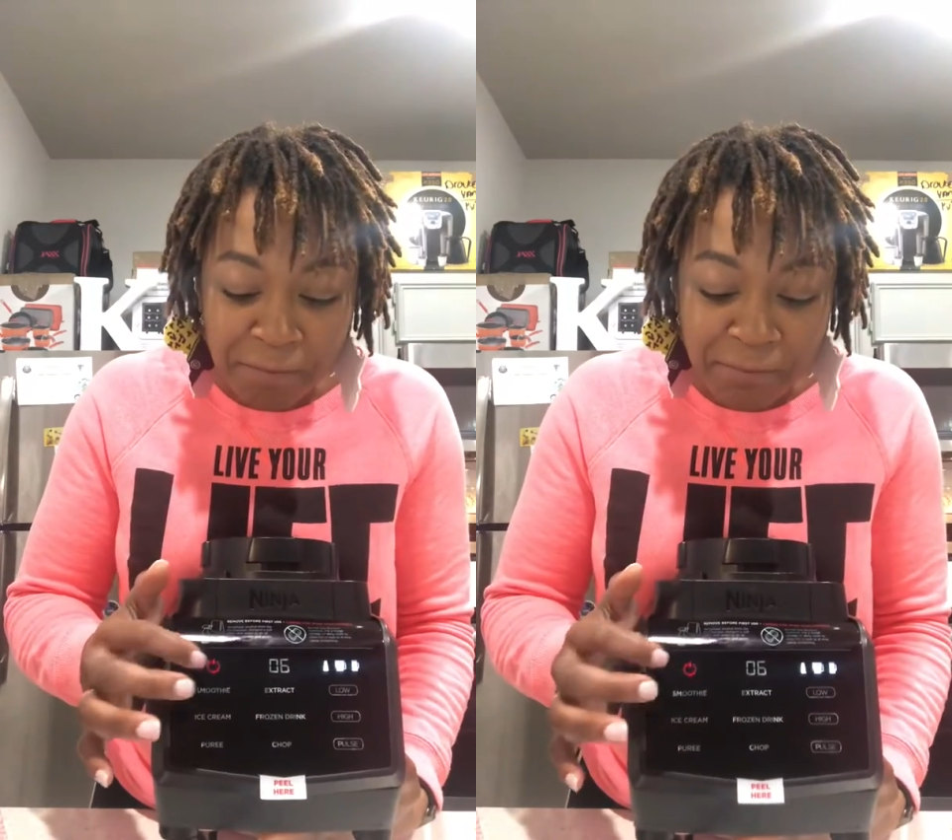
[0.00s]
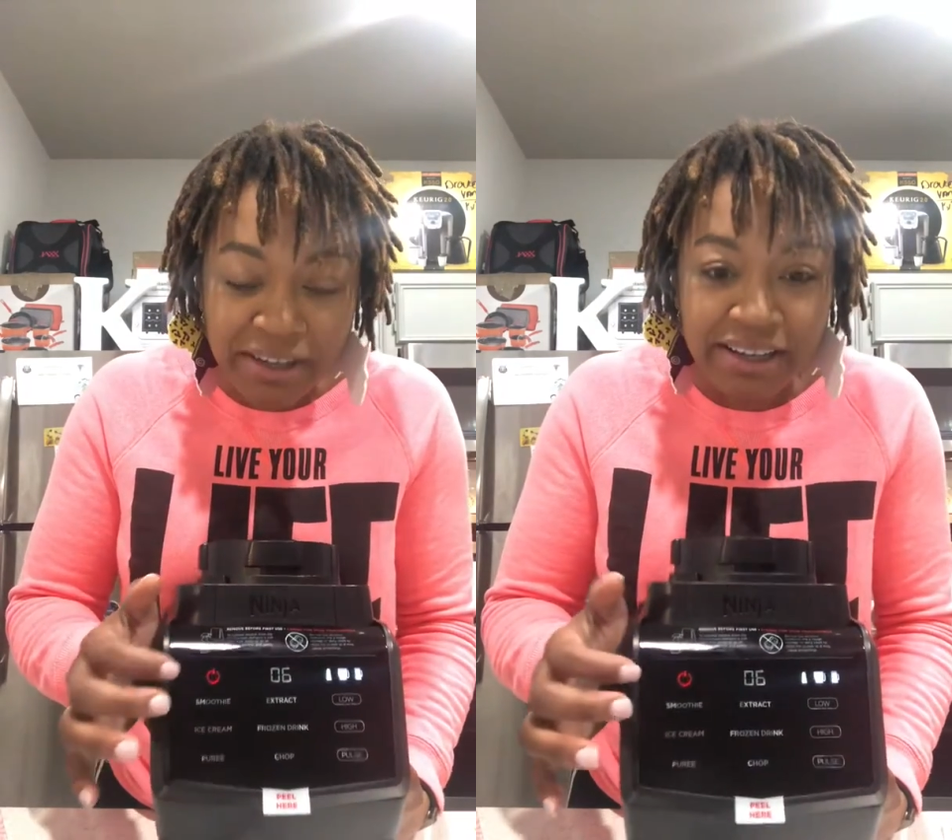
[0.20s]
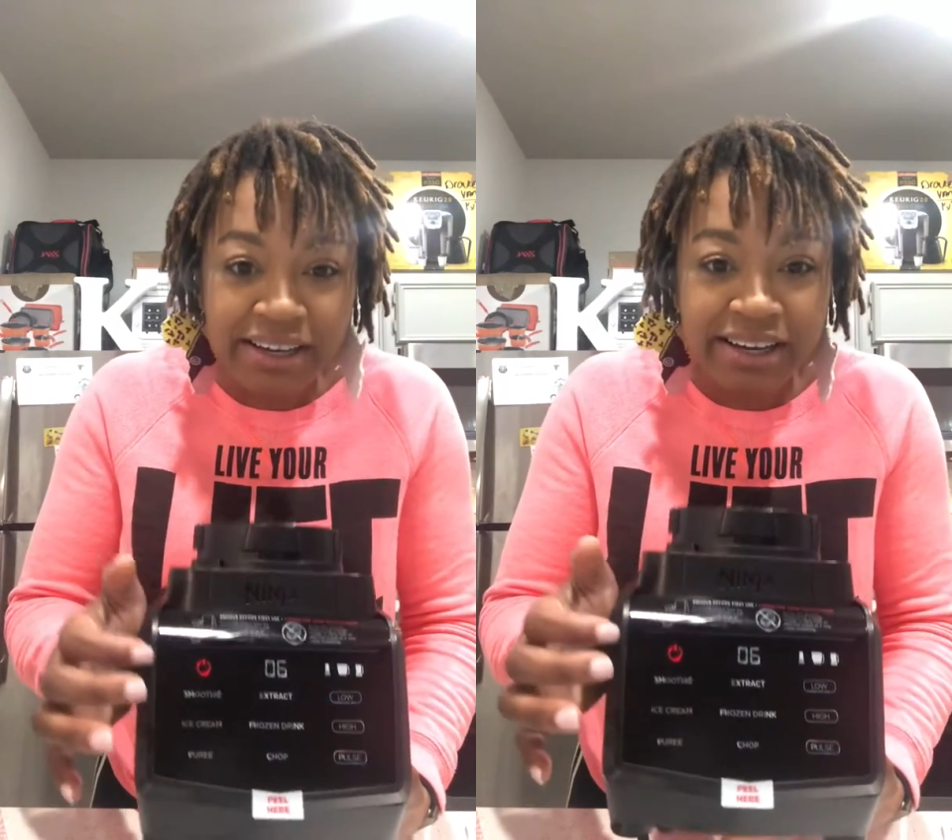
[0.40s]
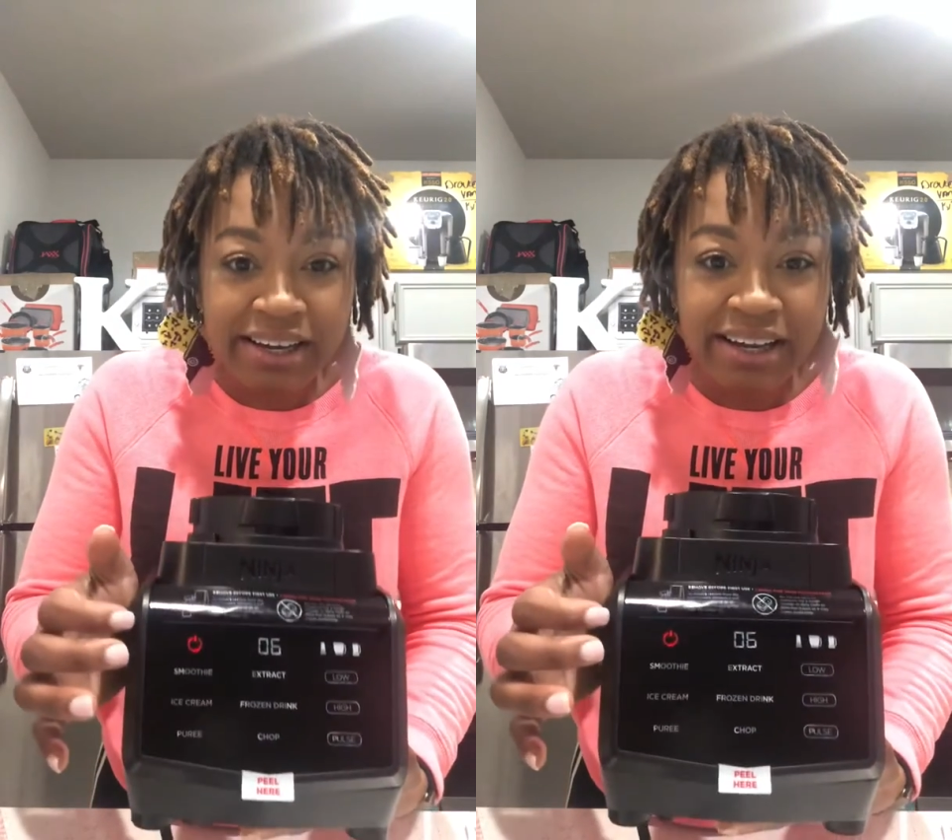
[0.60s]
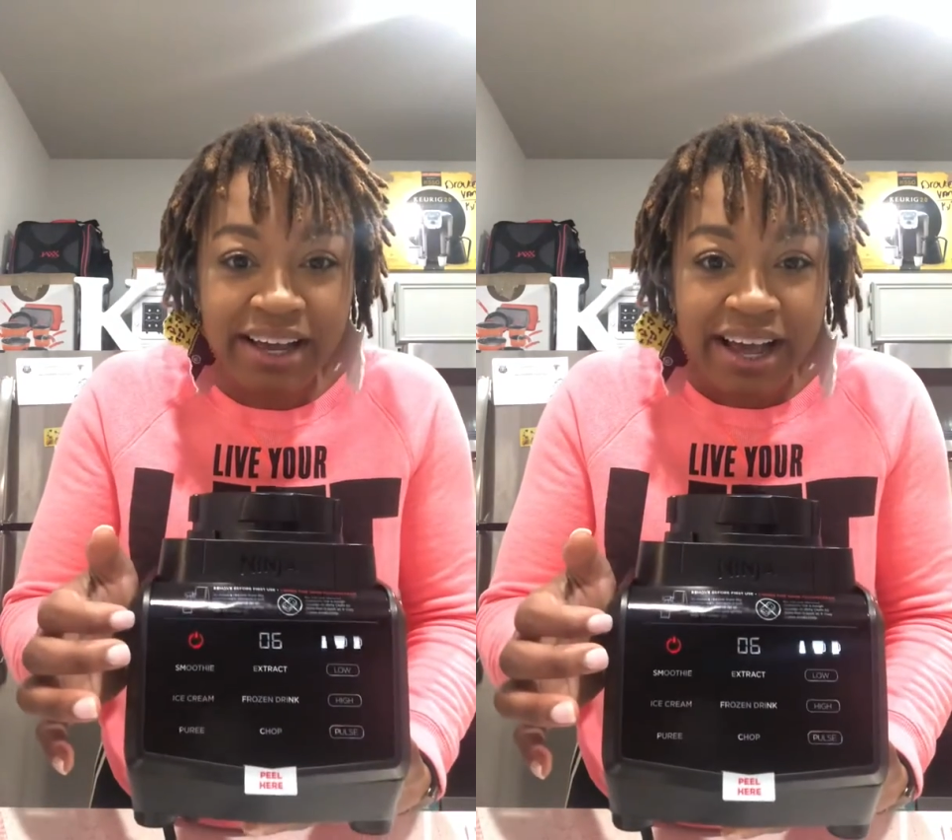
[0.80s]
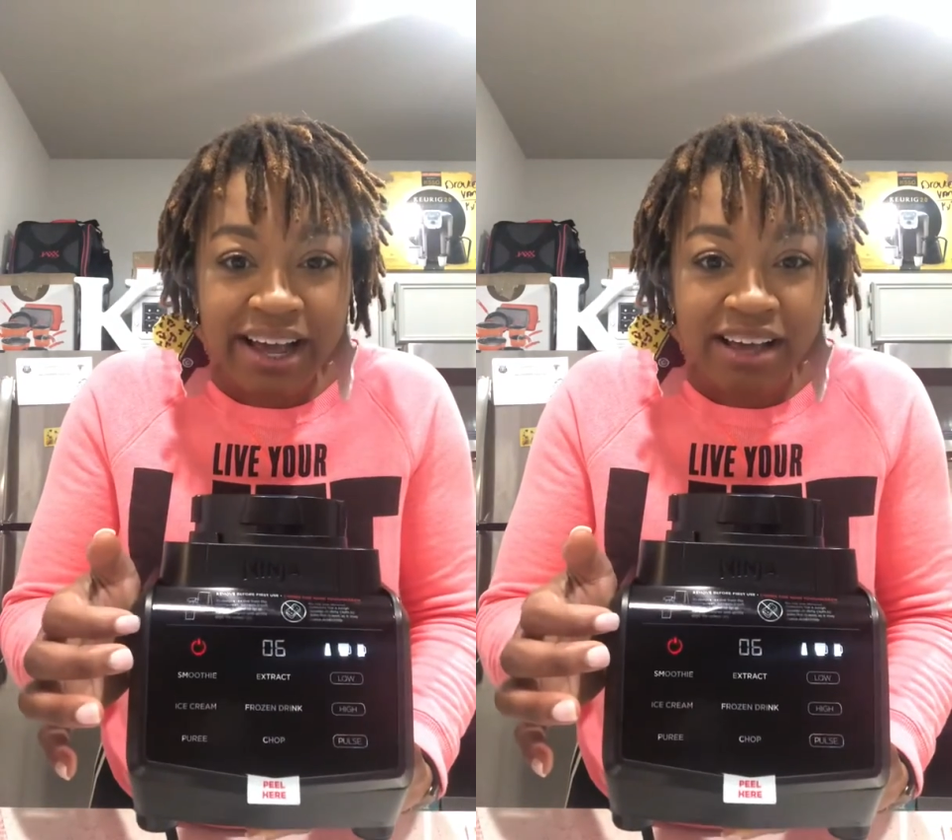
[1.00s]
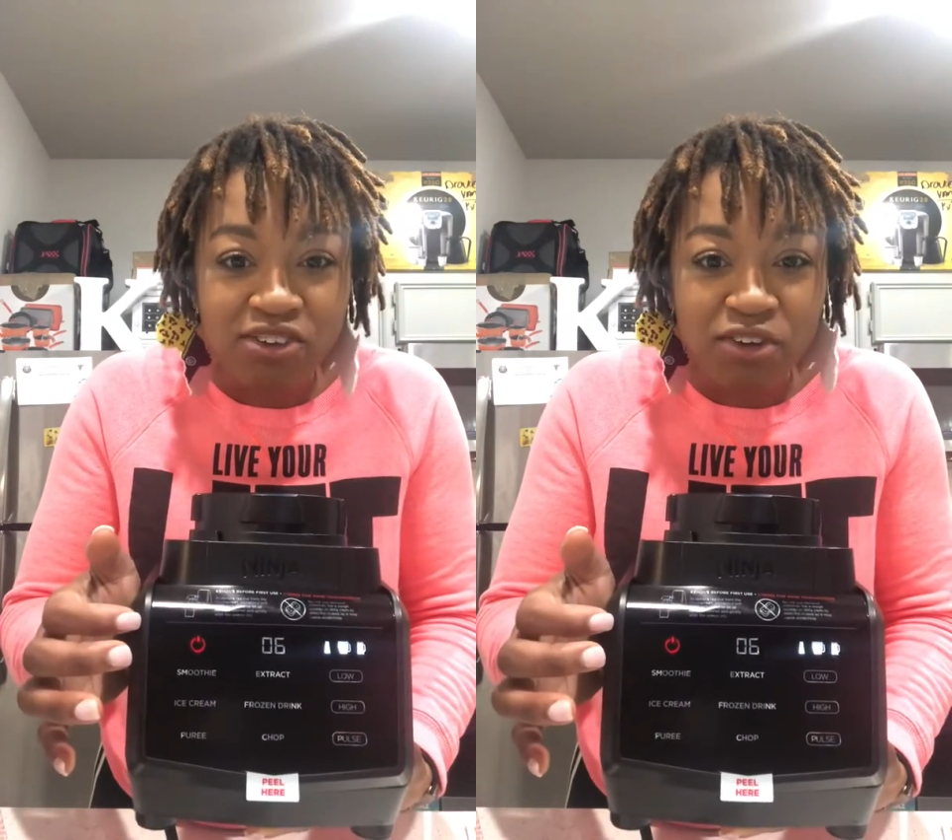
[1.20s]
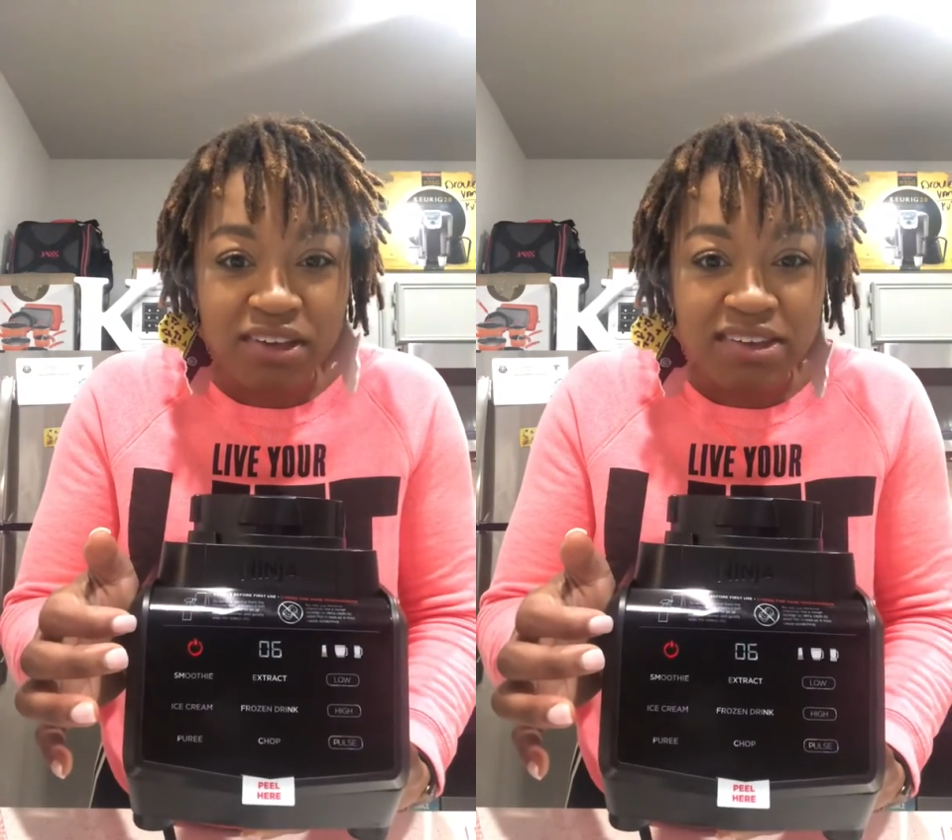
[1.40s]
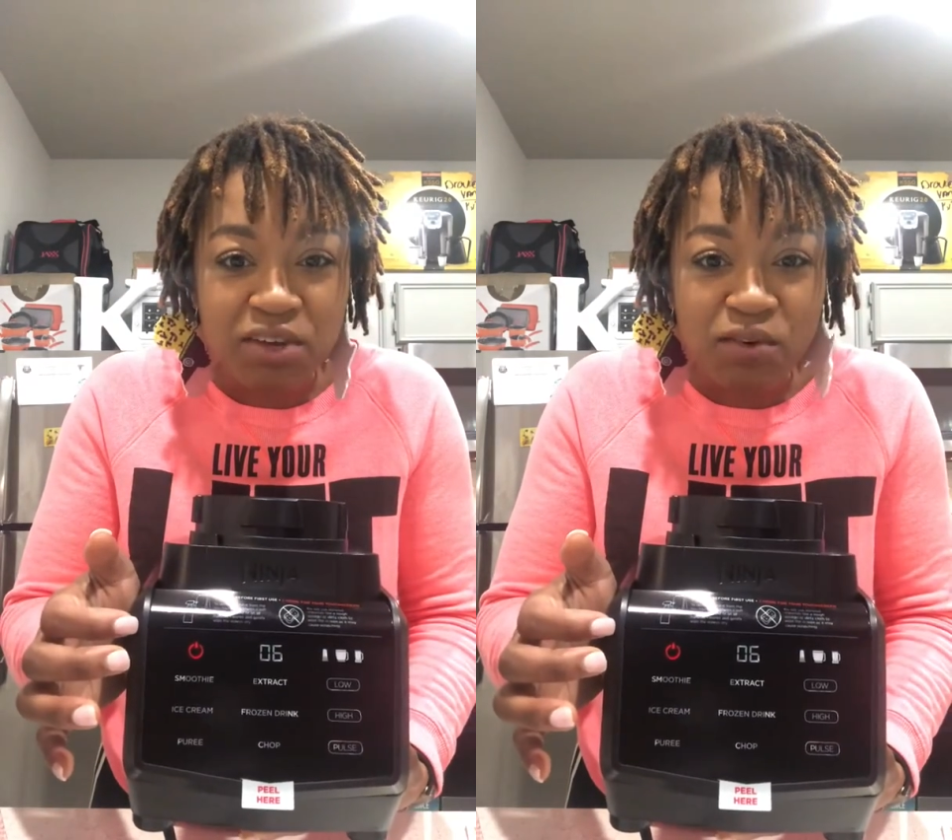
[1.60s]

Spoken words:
But as you can see,